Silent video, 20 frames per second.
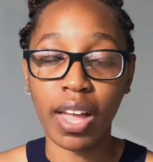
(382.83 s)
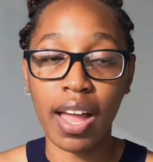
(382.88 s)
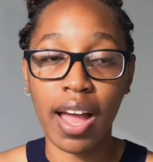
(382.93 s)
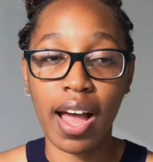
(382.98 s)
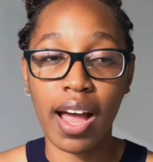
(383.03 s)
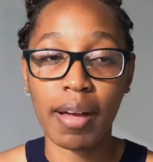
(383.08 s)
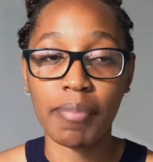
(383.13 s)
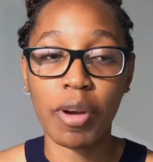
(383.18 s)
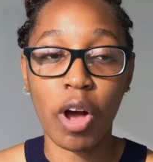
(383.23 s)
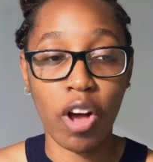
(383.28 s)

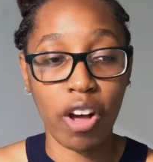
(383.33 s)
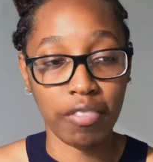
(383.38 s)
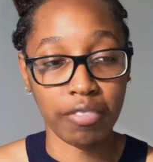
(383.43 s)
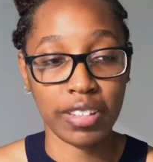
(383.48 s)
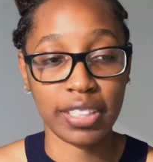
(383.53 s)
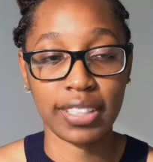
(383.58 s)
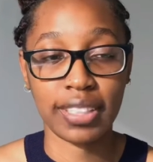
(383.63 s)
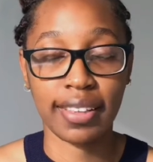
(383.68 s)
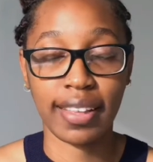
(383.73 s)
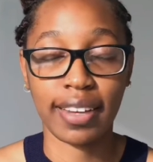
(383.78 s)

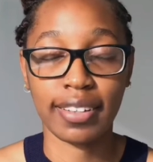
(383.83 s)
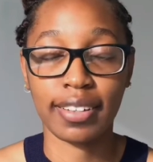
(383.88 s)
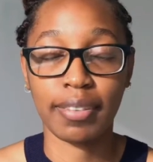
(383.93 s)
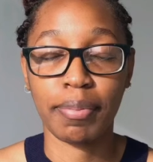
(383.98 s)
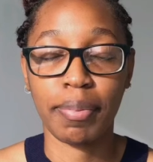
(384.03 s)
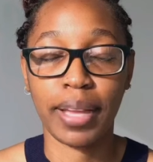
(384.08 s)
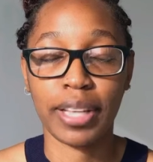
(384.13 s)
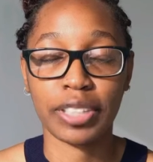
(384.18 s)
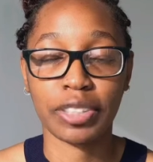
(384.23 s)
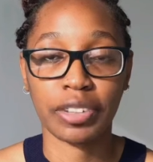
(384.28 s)
Obviously, that
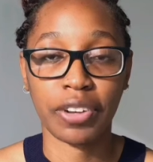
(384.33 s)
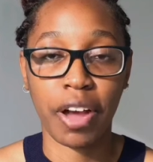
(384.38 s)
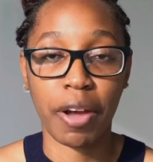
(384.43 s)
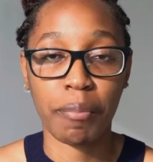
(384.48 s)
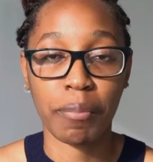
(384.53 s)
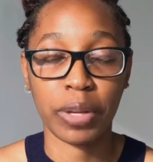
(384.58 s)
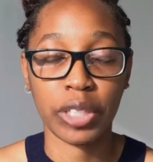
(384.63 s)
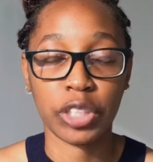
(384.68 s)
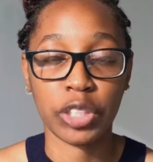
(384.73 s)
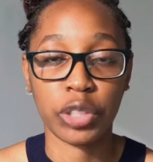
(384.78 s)
depends on how
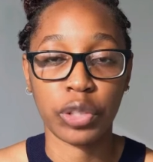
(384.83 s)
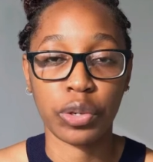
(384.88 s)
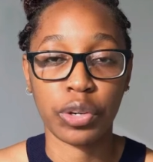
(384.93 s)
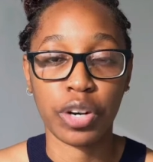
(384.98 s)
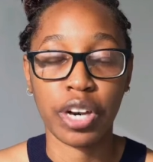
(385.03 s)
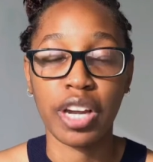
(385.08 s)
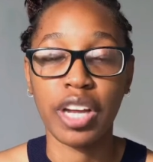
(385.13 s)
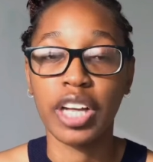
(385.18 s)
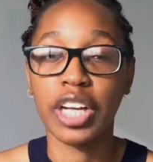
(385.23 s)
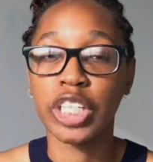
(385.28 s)
much
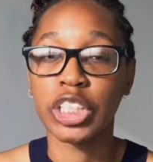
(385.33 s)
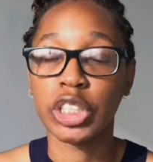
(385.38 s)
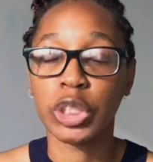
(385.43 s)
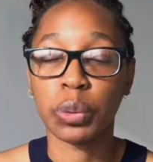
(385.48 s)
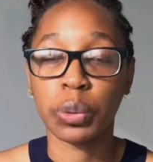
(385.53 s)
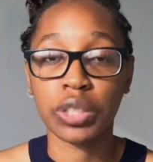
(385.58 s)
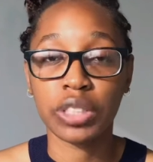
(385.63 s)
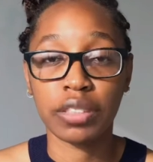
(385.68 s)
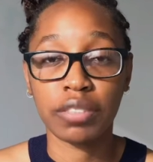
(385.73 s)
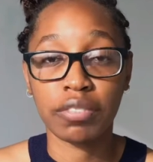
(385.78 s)
your
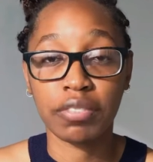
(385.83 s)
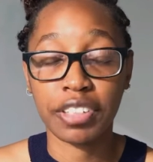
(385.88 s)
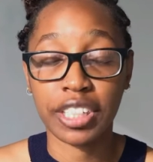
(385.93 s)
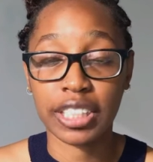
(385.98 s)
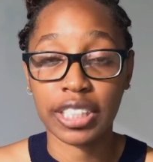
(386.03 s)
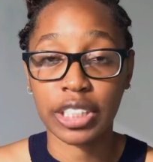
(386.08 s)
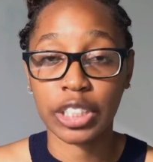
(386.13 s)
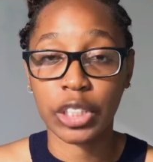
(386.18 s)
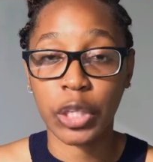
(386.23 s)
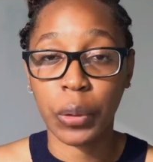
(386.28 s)
tuition fees
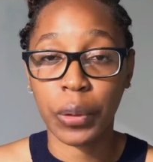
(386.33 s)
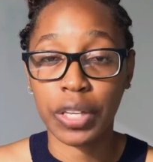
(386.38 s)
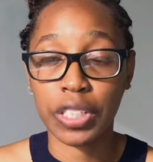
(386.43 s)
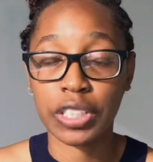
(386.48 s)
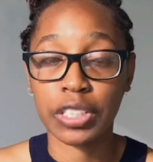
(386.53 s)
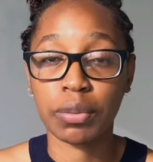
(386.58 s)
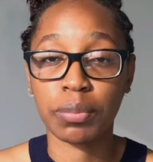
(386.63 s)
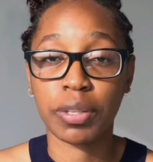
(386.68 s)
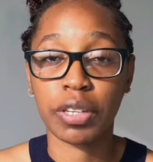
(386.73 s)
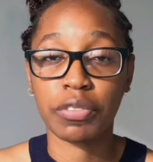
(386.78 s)
is going
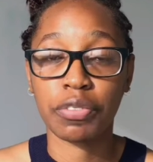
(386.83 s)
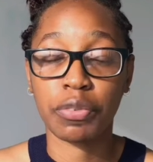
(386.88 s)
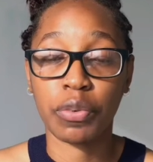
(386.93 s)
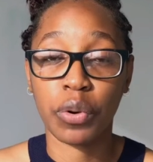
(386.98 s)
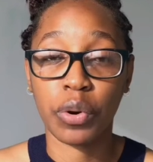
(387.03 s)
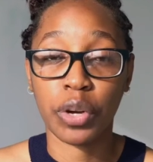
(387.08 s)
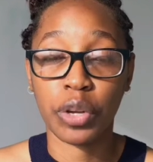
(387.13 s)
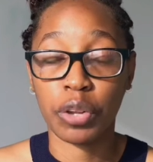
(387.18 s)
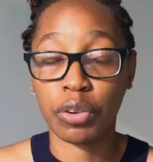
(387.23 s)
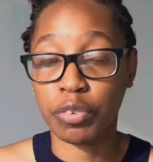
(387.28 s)
to be
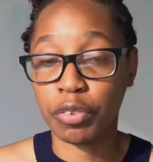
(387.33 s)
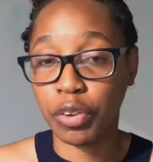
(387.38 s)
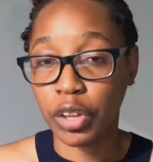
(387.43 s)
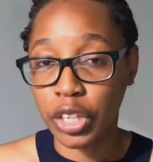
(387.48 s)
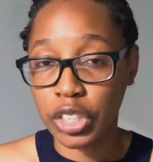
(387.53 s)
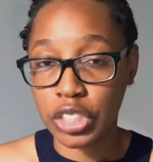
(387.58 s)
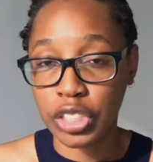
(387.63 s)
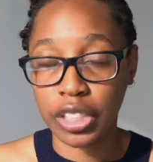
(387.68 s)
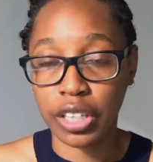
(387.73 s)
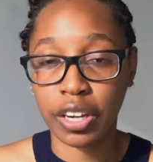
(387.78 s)
for your
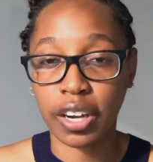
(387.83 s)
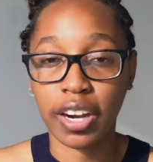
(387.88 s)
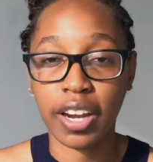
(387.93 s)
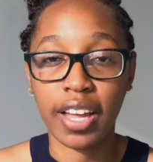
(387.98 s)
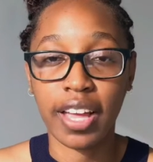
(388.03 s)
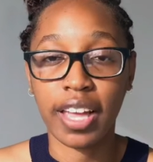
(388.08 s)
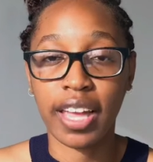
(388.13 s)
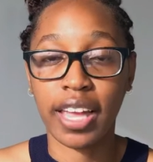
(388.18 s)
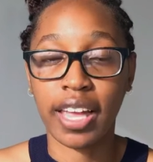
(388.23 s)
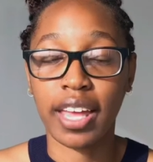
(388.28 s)
first year.
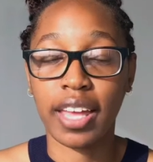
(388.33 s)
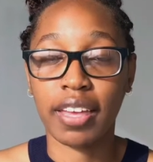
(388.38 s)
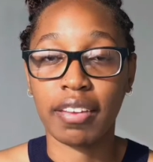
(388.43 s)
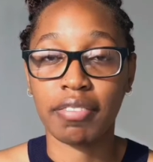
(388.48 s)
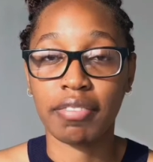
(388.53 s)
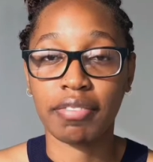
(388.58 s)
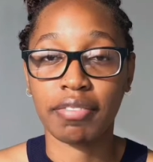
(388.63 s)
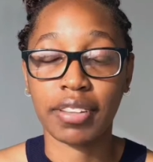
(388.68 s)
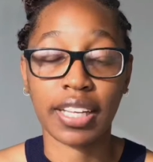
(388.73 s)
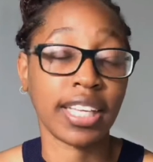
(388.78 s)
If
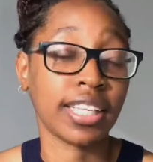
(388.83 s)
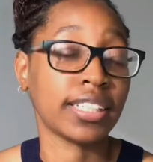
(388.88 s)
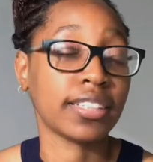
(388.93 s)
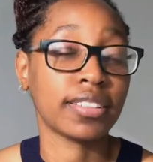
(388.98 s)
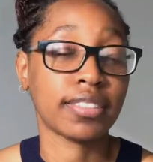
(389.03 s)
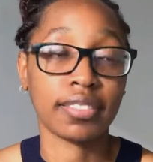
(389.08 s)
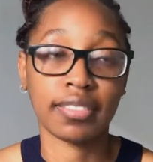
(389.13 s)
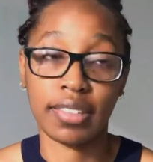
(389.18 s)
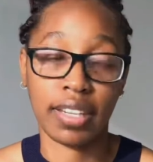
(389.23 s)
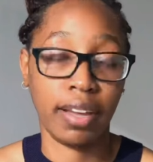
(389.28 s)

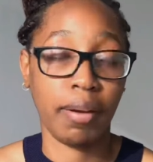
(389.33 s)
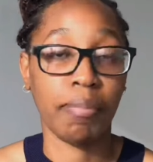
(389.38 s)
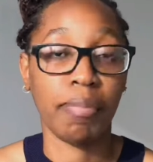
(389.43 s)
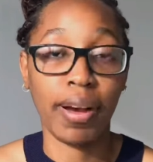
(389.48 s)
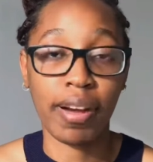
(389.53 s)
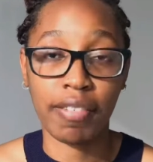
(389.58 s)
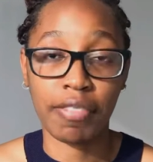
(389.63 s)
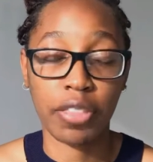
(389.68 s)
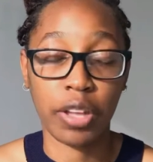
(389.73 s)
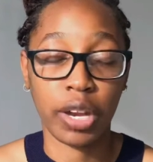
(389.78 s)
it's
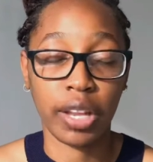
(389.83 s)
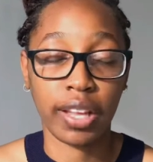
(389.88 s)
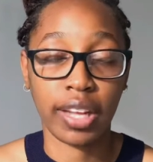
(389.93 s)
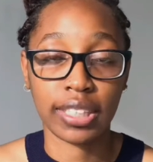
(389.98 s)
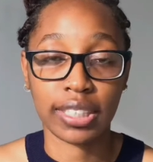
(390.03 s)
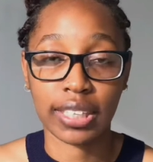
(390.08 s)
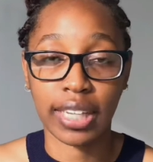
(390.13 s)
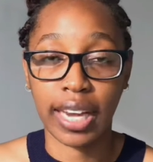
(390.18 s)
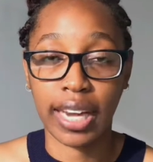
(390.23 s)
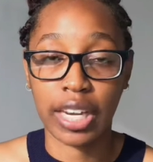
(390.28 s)
above
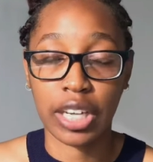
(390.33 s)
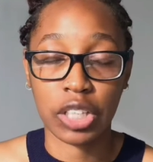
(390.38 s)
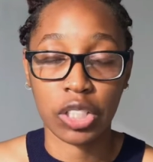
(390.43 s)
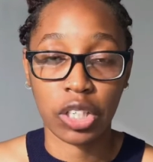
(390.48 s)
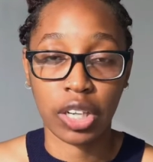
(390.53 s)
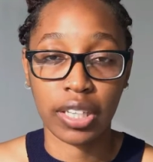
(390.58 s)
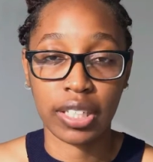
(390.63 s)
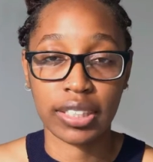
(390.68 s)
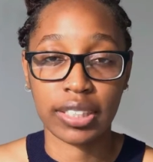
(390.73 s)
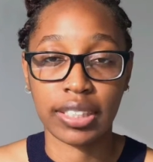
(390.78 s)
30,000 Canadian
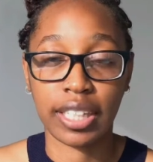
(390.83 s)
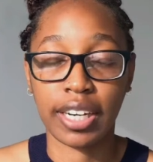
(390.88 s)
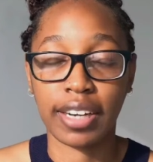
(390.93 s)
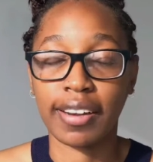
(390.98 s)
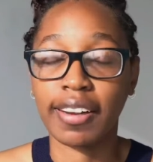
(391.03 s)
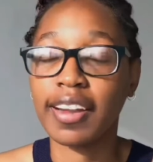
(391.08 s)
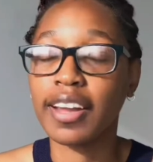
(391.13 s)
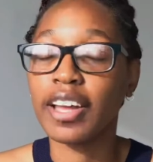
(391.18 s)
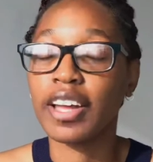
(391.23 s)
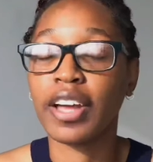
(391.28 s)
dollars, then
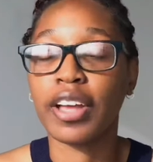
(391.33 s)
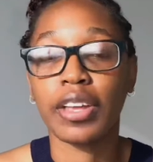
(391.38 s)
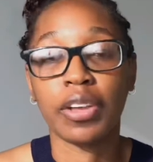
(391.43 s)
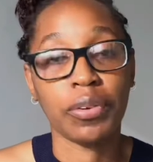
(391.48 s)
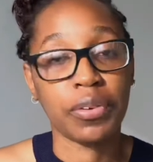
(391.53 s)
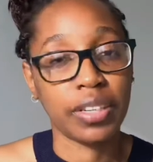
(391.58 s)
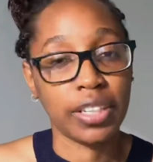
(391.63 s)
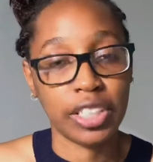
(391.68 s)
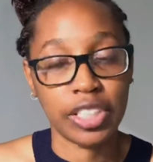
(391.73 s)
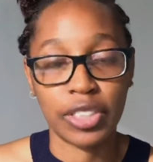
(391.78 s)
you
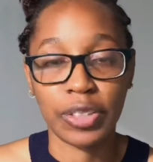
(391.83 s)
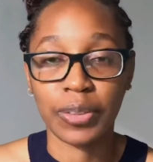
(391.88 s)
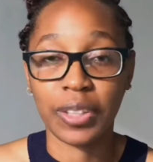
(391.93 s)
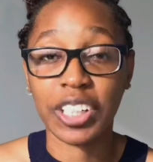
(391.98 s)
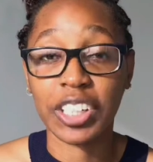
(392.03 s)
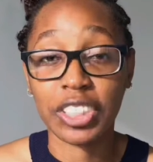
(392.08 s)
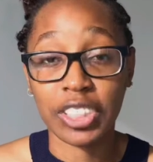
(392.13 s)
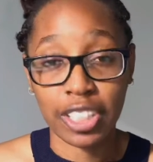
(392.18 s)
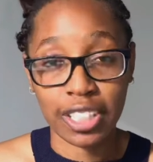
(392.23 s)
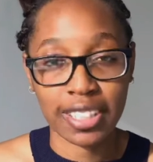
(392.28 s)
need to
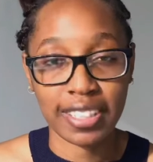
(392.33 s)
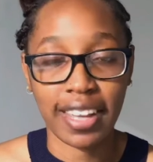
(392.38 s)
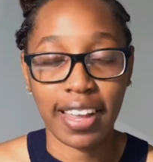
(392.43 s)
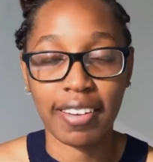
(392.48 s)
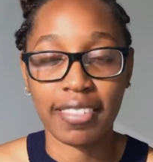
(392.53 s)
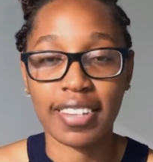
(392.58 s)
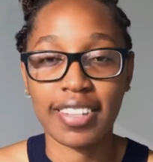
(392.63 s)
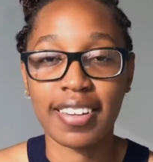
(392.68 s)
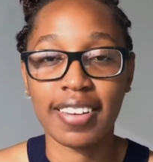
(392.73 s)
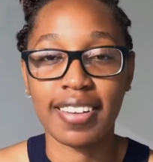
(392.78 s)
adjust
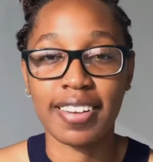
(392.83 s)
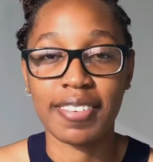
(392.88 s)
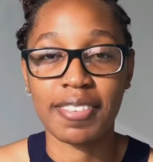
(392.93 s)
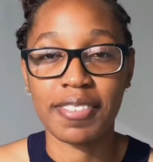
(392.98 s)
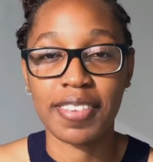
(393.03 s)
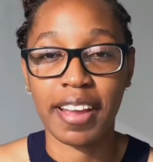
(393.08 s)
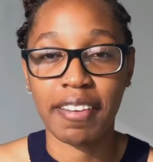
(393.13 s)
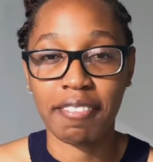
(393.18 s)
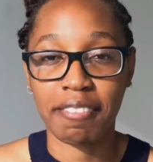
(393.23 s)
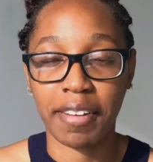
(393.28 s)
that
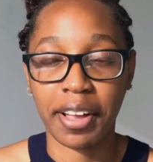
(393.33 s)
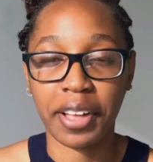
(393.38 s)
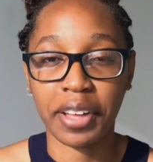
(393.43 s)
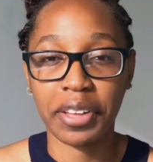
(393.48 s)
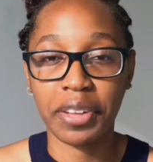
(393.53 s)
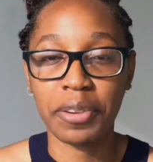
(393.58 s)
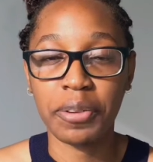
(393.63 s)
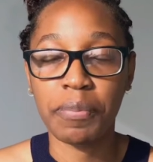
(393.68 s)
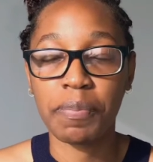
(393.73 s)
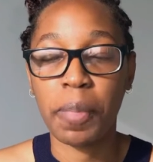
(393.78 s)
that
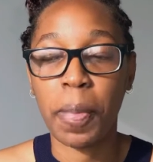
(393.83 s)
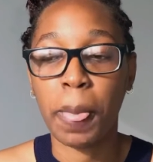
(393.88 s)
value.